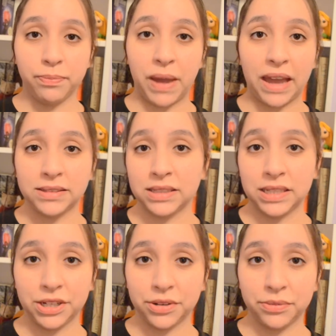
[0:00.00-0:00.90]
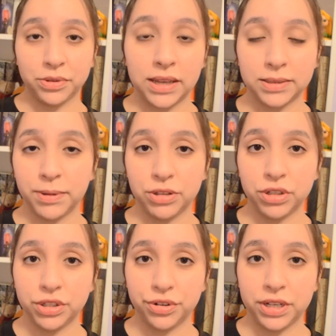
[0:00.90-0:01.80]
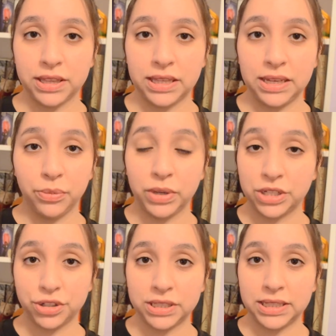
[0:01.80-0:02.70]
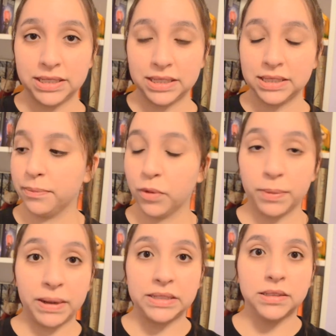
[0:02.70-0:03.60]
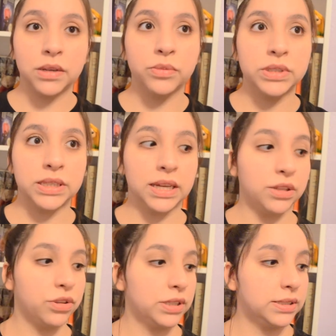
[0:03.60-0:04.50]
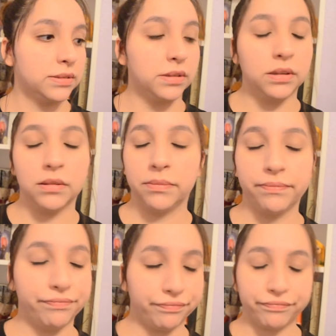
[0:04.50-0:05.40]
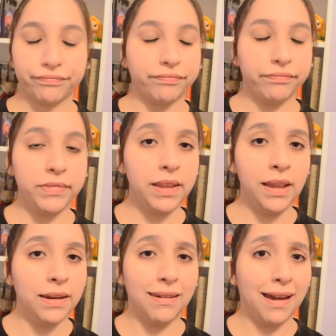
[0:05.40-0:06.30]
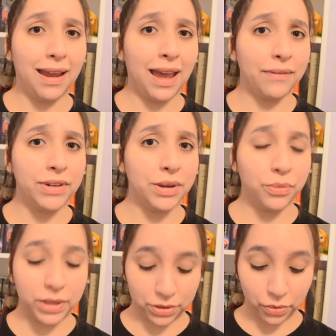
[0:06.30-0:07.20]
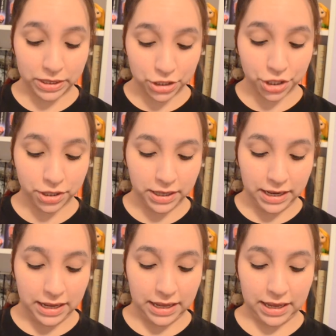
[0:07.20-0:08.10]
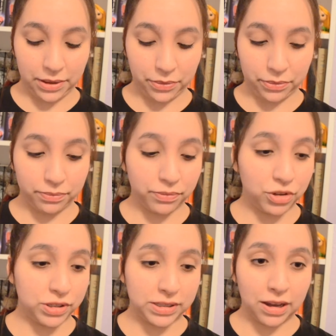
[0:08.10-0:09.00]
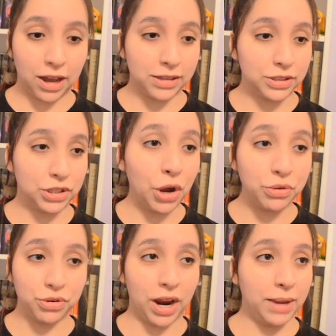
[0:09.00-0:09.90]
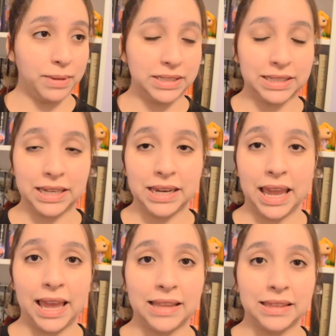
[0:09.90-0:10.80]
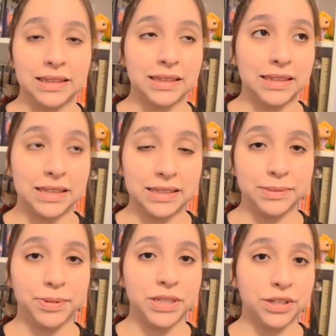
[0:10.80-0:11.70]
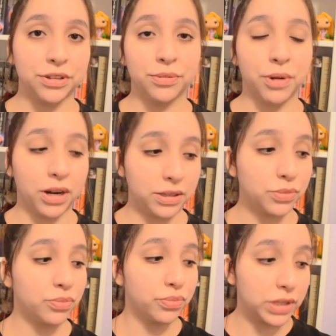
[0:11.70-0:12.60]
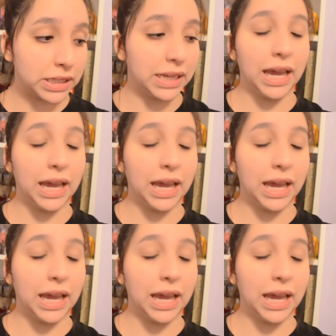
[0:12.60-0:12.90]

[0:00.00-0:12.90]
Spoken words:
past year, especially during the winter seasons where my skin was like just not having it with the winter. It just got so dry, my skin, and this particular product really